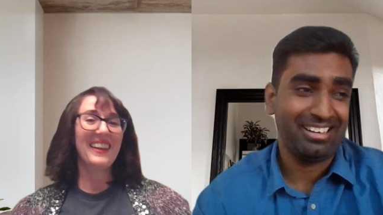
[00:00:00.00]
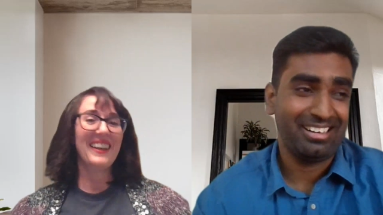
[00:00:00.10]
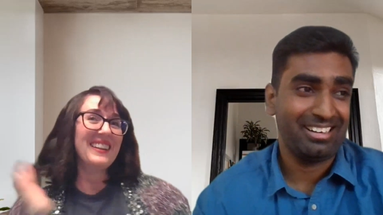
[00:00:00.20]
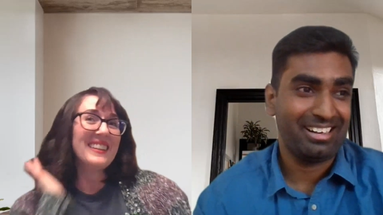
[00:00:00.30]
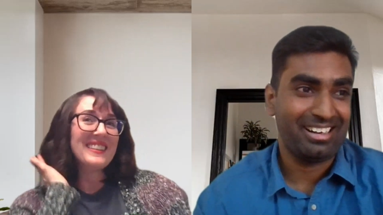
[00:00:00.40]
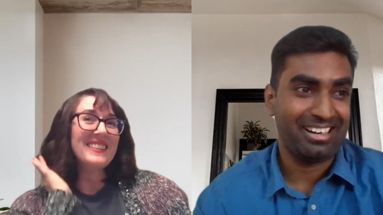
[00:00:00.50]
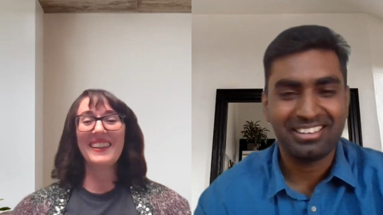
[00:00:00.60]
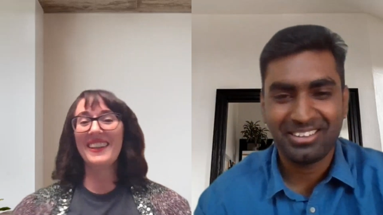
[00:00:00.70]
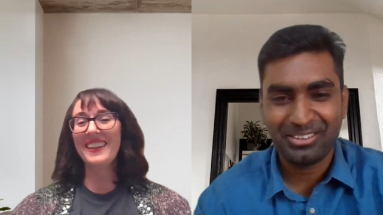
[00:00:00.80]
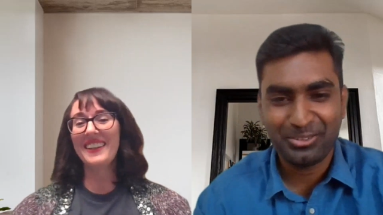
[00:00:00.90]
Speaker 1: I
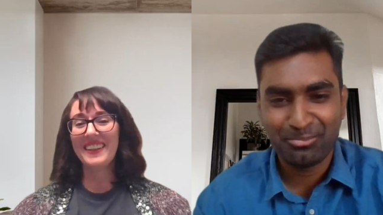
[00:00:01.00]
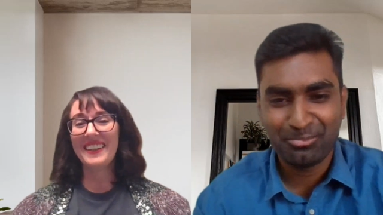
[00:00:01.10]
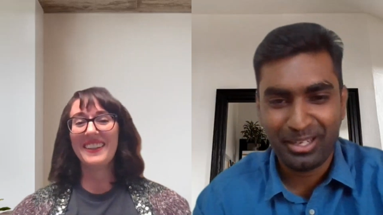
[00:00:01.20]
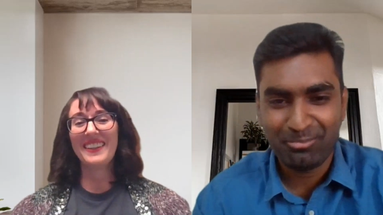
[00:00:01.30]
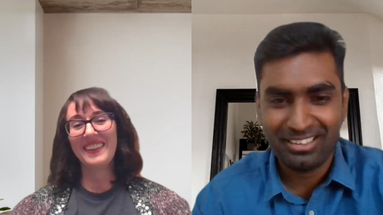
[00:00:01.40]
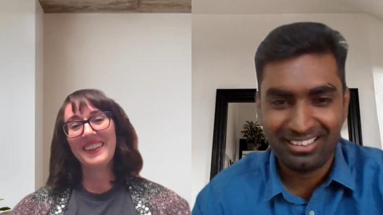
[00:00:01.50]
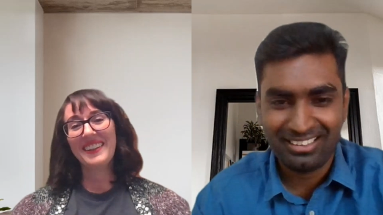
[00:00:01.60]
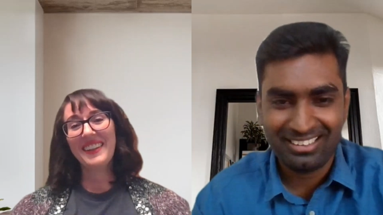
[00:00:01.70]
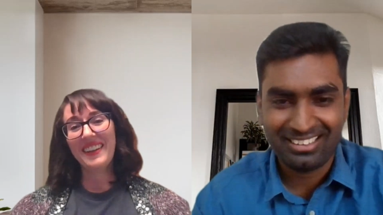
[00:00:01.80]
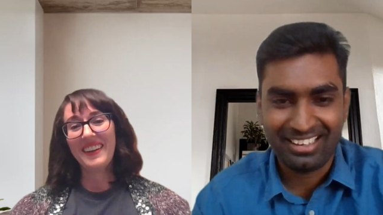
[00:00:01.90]
I thought you might
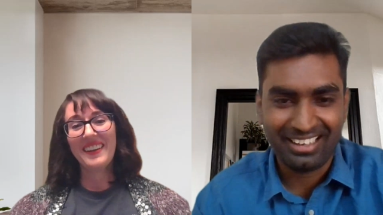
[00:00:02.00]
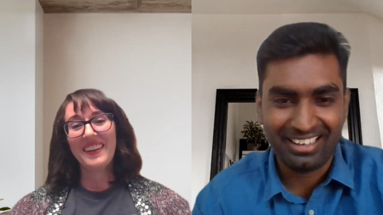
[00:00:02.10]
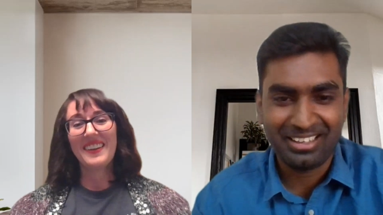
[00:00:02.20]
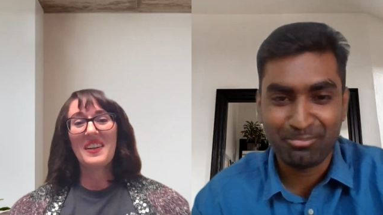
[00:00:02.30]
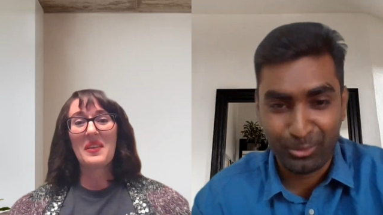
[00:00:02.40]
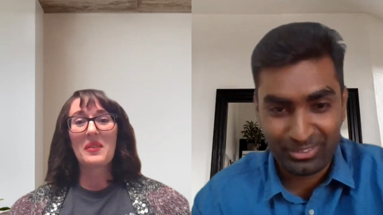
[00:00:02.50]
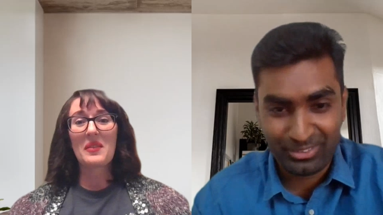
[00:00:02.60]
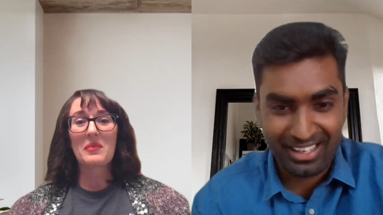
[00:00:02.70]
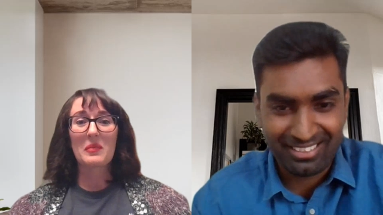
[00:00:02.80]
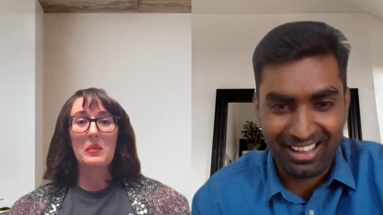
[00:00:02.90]
be getting
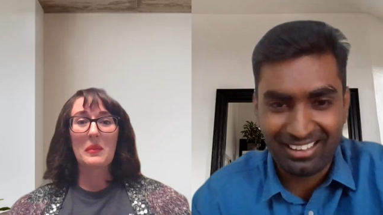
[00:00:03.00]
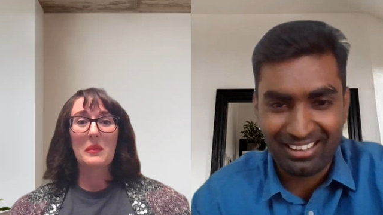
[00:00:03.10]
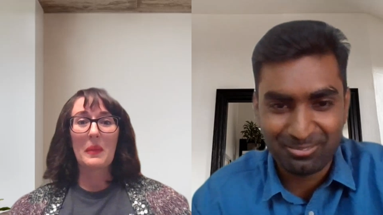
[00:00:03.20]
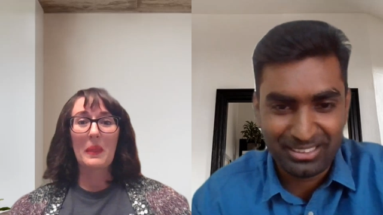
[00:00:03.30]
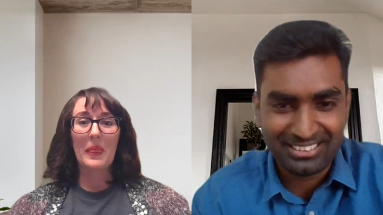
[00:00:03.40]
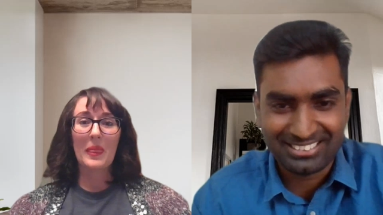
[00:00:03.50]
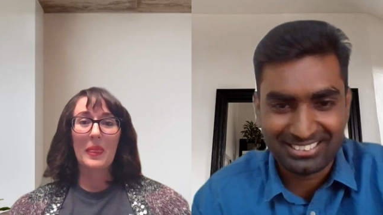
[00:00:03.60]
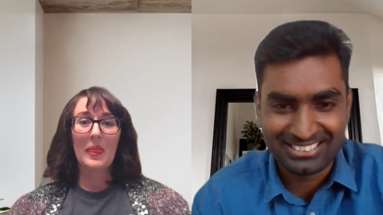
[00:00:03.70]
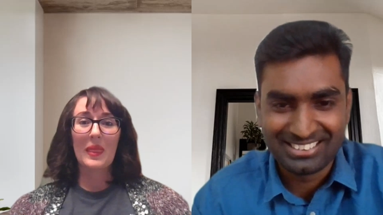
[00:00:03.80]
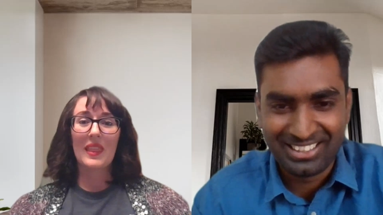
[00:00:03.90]
more than that,
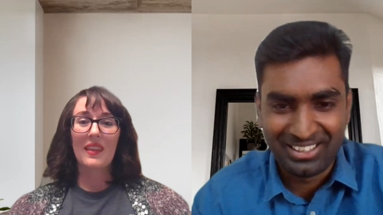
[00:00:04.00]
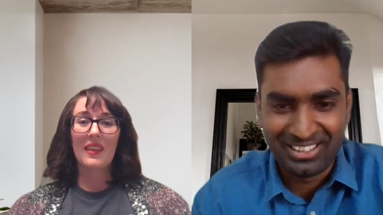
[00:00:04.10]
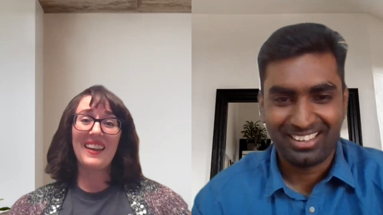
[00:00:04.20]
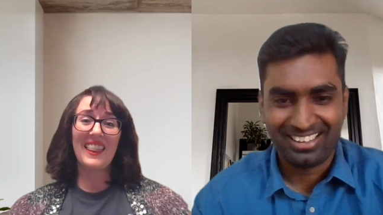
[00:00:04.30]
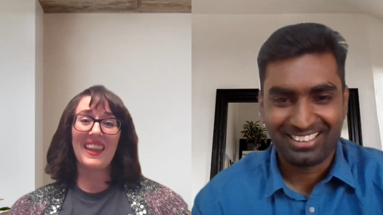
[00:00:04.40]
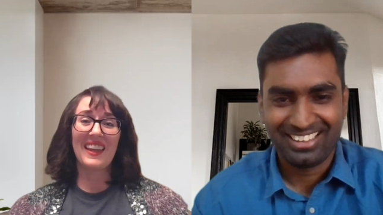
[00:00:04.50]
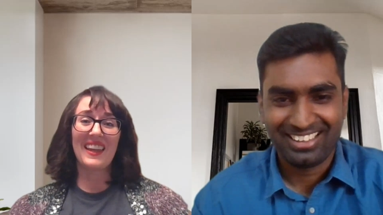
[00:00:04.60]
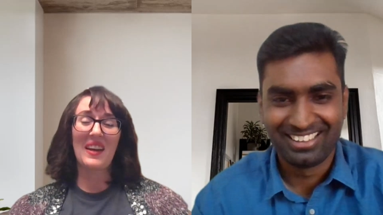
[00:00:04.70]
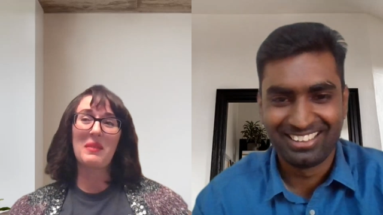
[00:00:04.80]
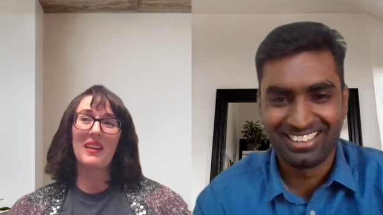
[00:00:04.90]
but.
Speaker 2: I
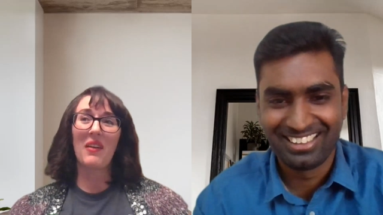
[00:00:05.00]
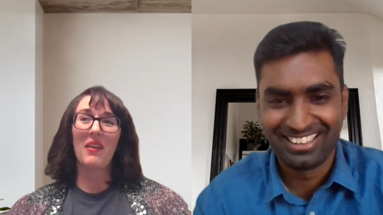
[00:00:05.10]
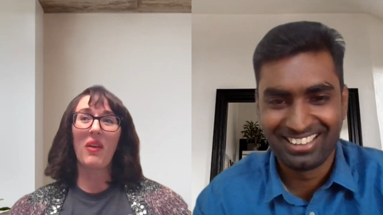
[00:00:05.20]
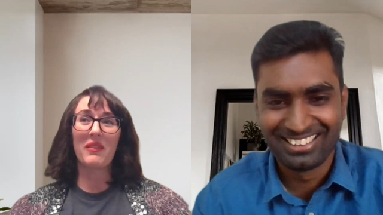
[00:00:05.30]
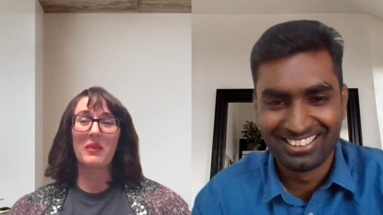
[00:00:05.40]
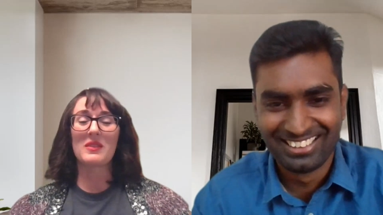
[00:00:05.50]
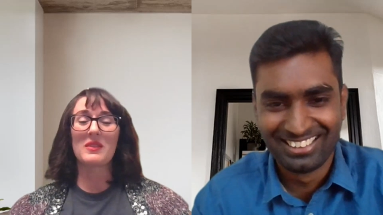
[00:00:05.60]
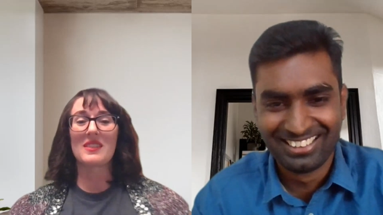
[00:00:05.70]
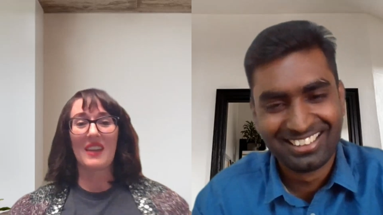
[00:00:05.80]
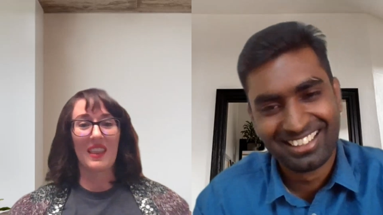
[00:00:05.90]
think I mean a lot of it
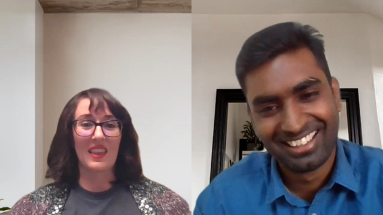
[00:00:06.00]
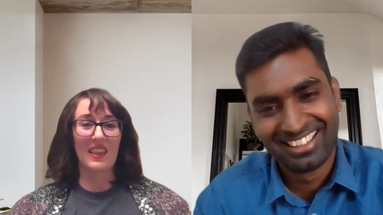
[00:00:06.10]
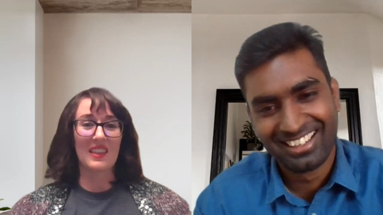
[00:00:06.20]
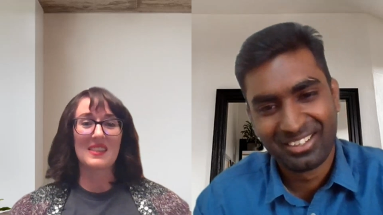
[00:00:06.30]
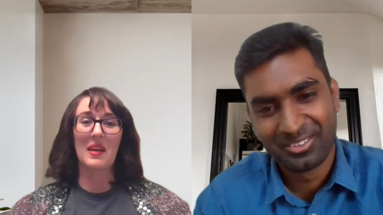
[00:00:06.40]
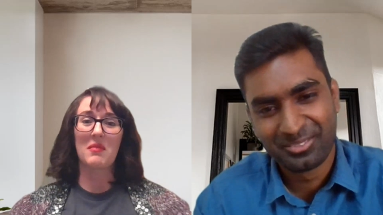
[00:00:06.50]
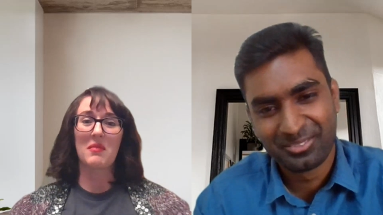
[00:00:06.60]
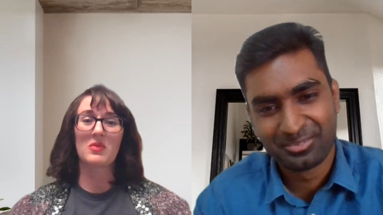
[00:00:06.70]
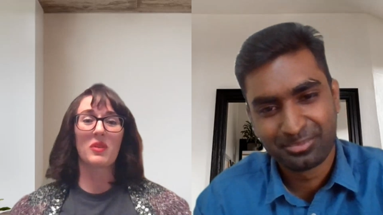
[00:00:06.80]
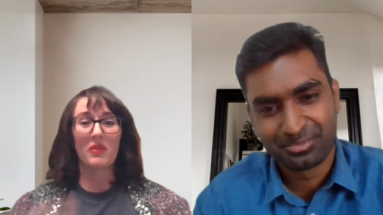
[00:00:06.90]
was I think the
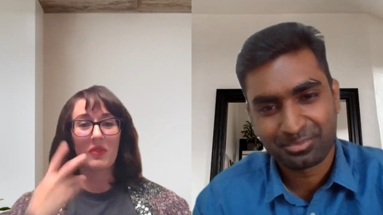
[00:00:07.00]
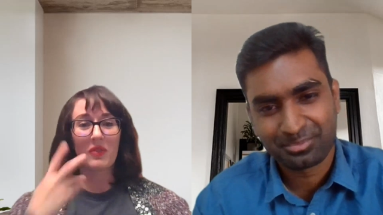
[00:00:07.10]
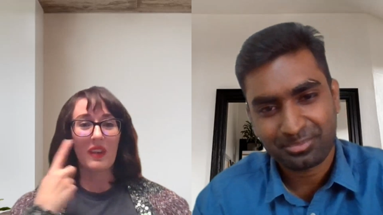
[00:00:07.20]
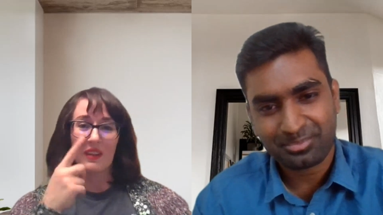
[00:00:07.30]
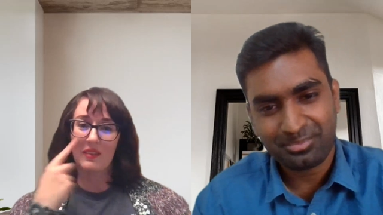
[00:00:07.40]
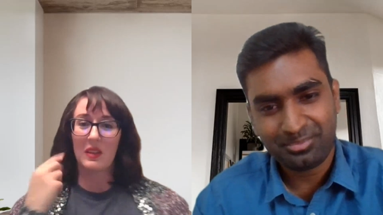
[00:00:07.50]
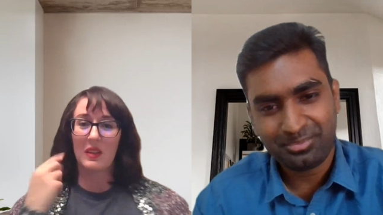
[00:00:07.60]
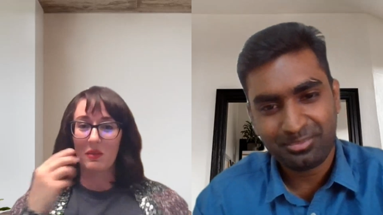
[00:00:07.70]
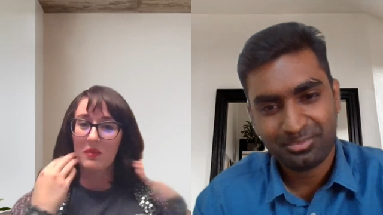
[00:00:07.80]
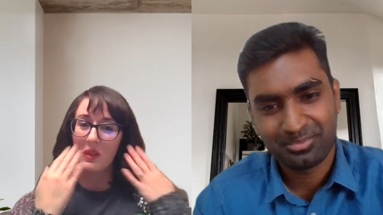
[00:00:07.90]
same sort of like
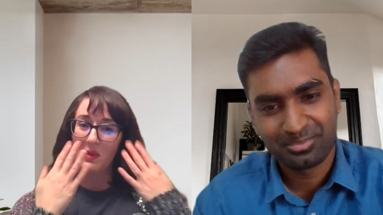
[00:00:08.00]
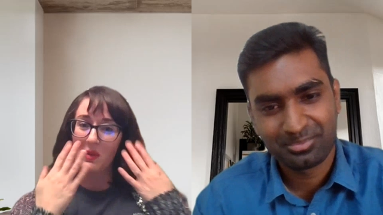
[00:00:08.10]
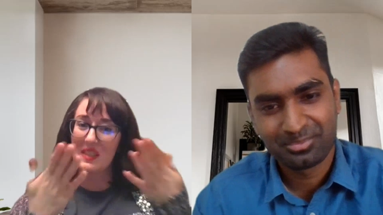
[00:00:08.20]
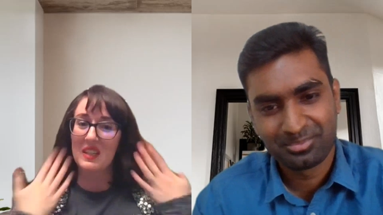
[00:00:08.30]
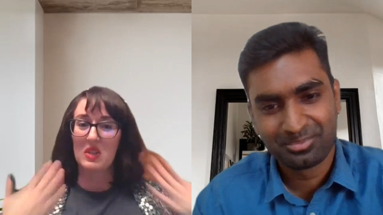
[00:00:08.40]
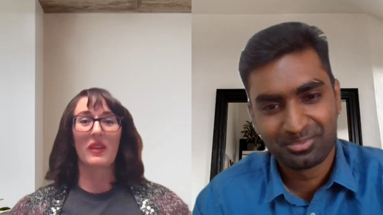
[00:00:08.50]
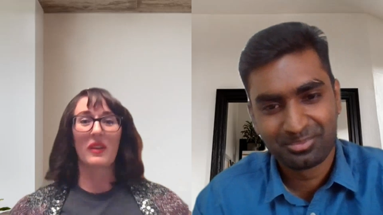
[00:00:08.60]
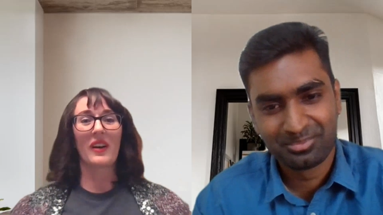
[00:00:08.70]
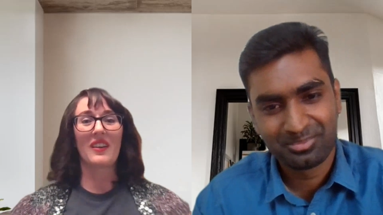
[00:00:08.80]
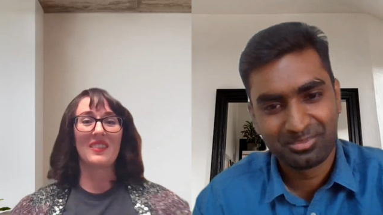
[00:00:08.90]
you you see each
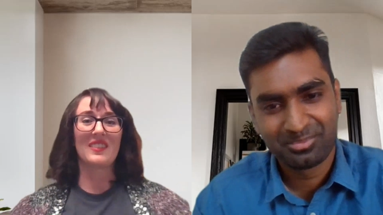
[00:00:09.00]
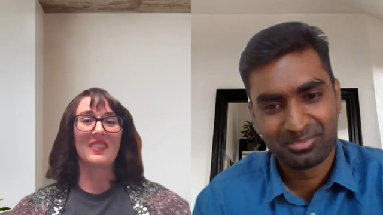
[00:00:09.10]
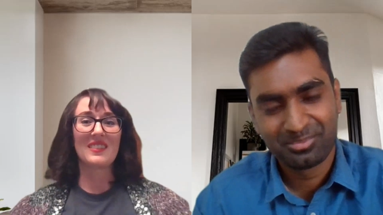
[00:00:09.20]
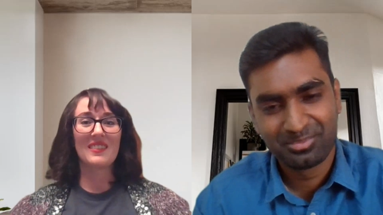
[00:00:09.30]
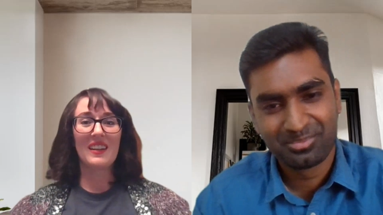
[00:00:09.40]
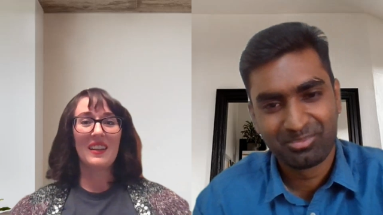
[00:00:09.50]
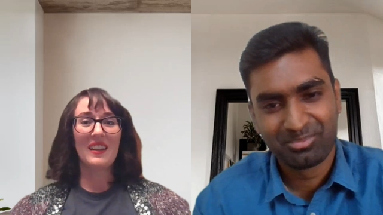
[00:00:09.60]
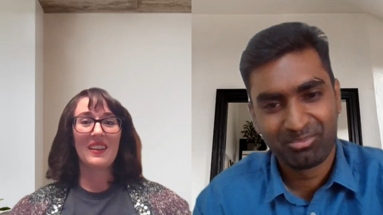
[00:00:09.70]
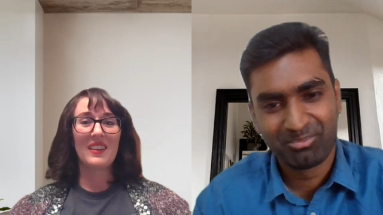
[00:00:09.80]
other and